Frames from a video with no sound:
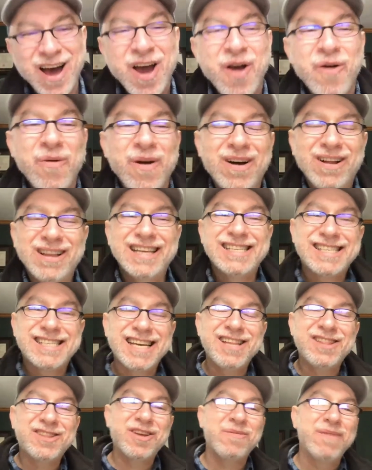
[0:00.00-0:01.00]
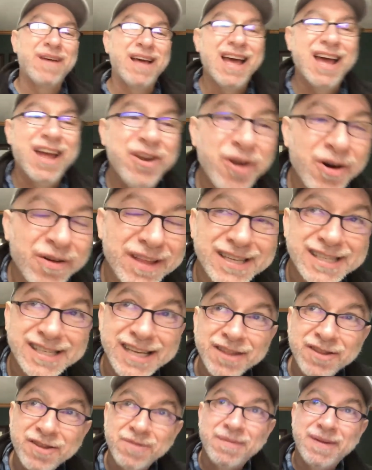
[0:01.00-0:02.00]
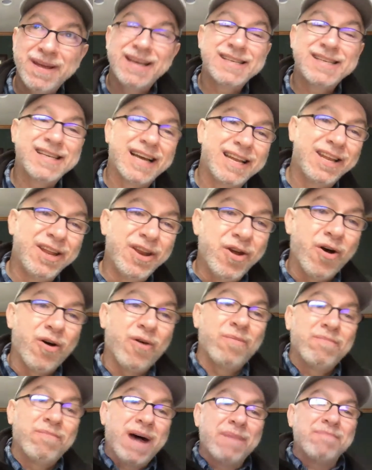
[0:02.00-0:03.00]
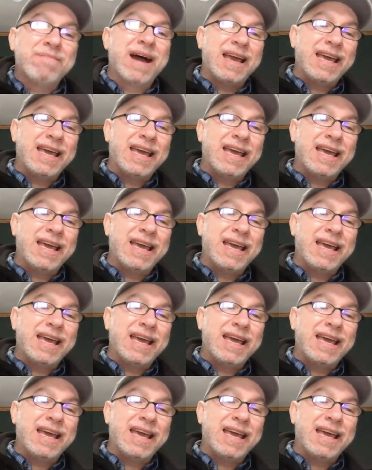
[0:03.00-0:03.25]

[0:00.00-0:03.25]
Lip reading: Well, the symptom is that, my